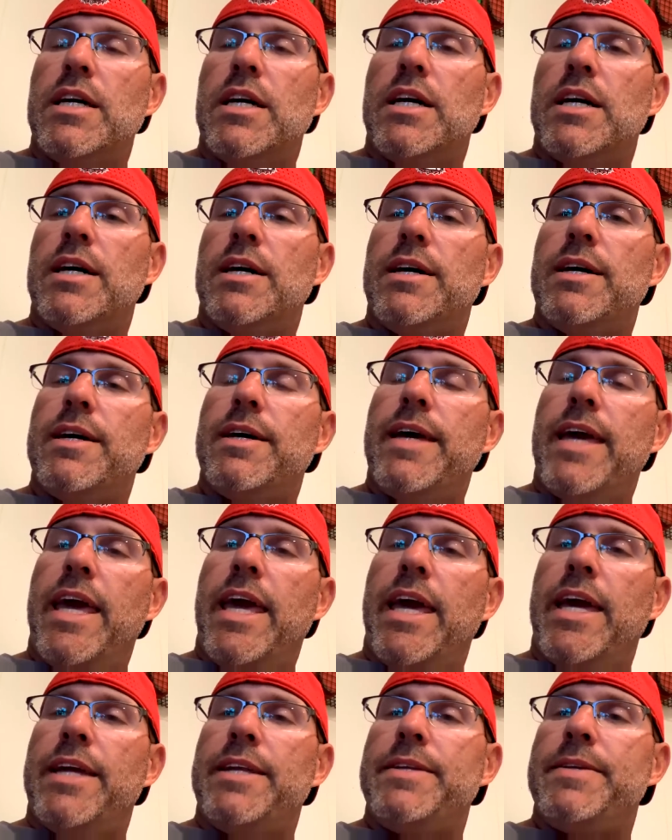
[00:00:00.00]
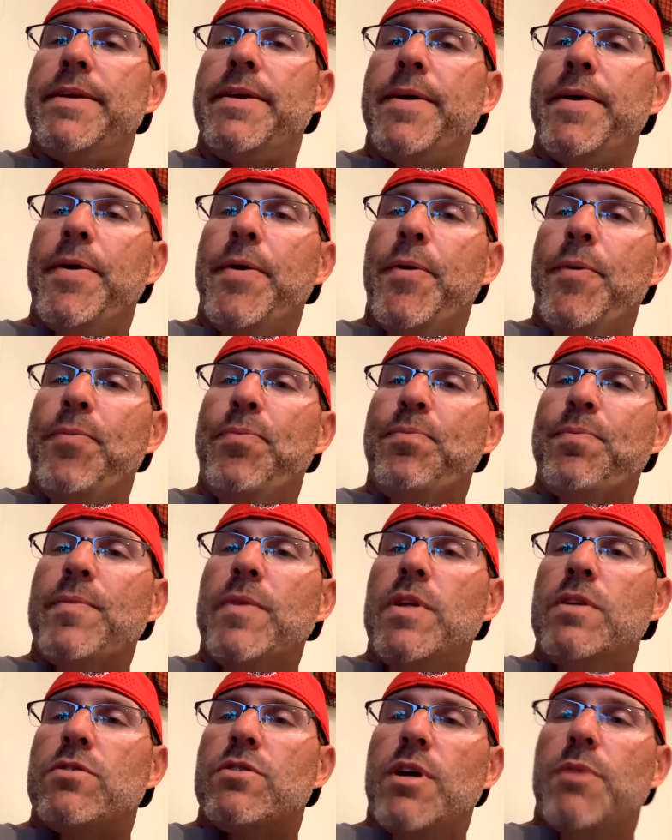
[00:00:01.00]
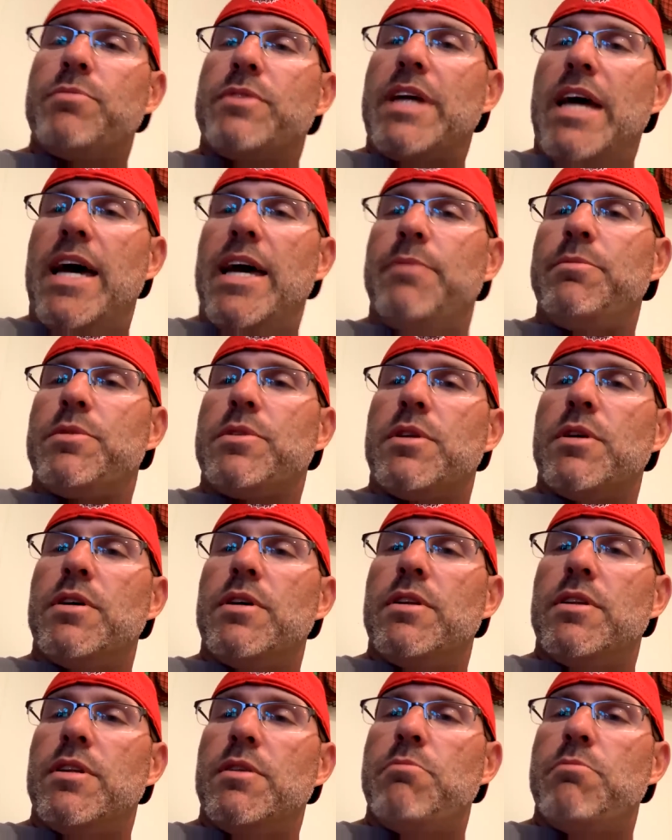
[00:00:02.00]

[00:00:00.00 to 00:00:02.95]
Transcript: And sometimes the